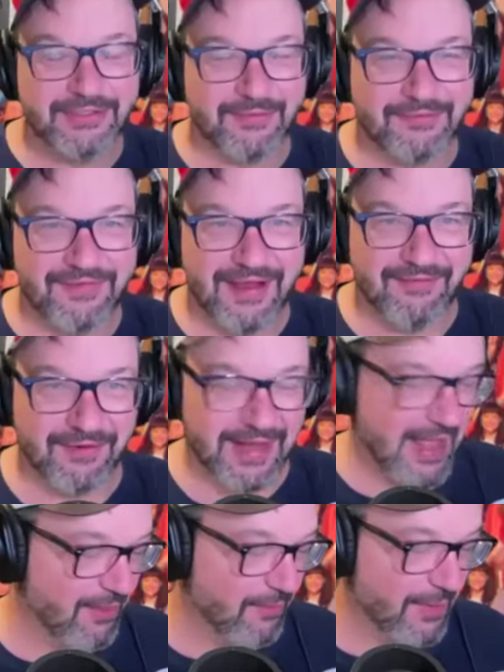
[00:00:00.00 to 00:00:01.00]
your favorite
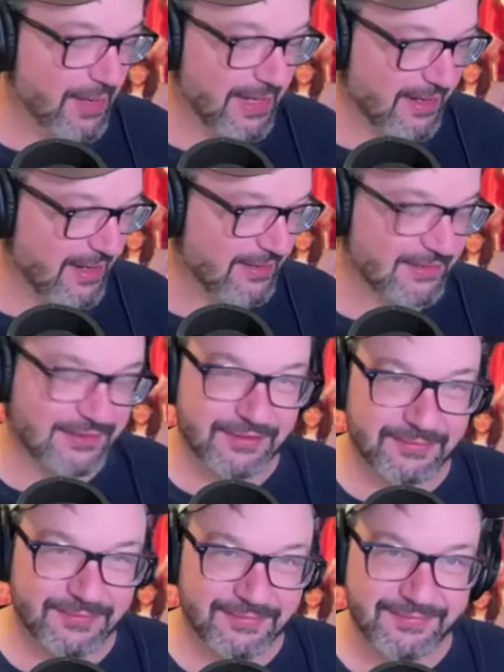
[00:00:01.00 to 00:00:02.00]
Halloween
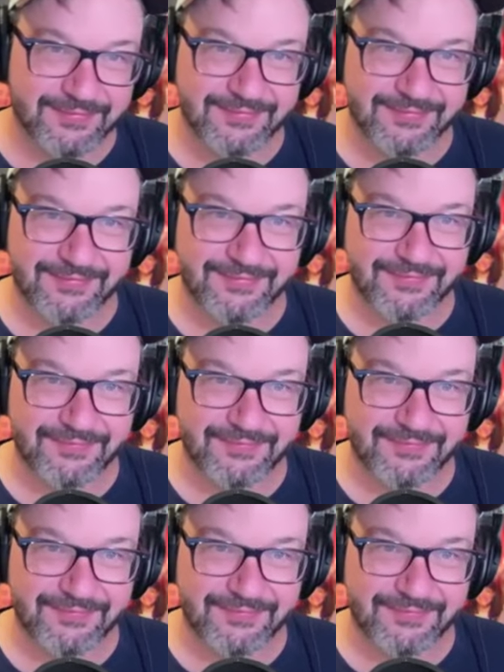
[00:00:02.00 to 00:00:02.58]
costume? Oh